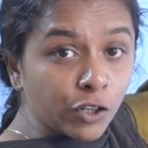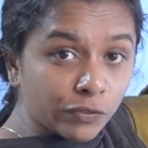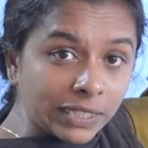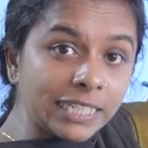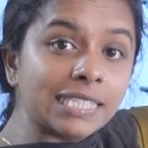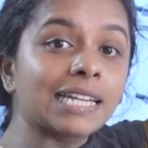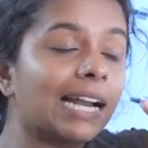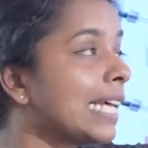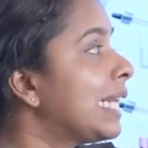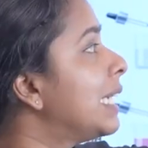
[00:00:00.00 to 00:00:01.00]
Phenolphthalein is
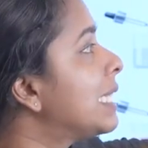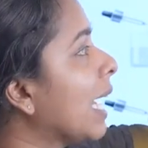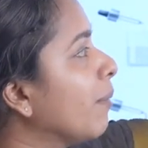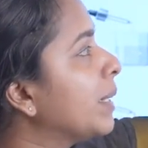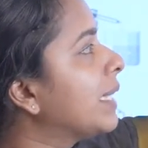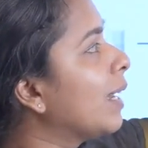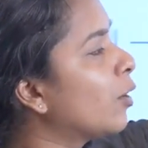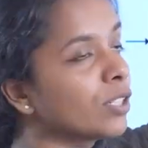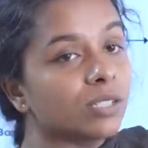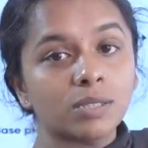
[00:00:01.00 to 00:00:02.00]
colorless, and methyl
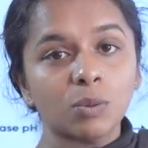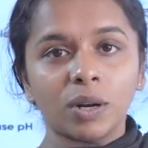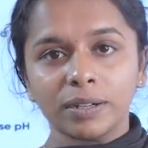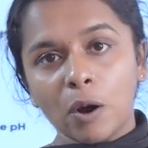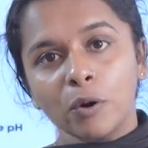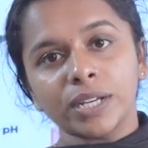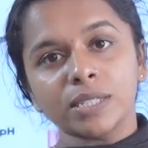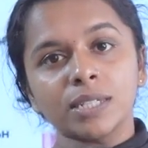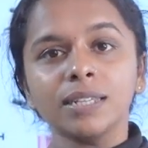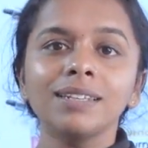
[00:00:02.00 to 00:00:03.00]
orange is what?
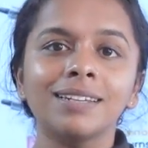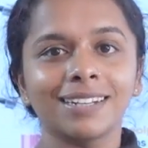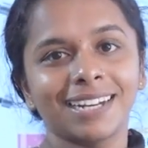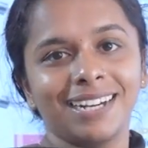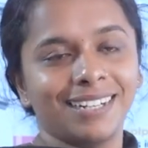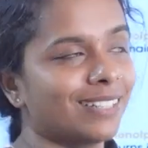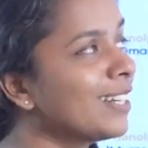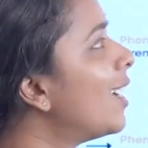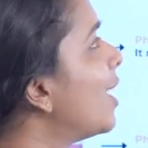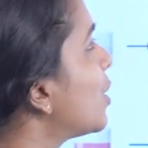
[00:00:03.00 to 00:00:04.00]
Orange in color.
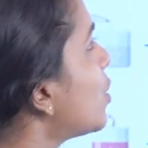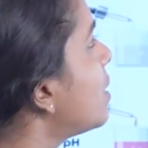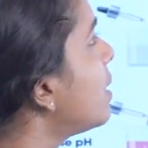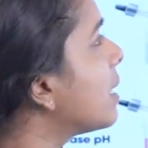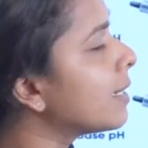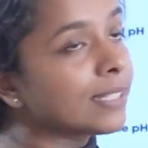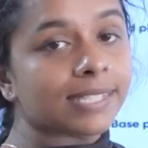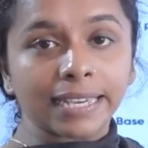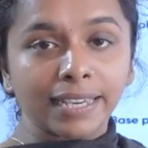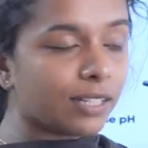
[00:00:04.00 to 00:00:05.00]
So this is the
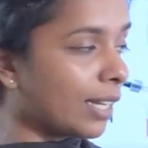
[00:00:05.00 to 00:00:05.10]
second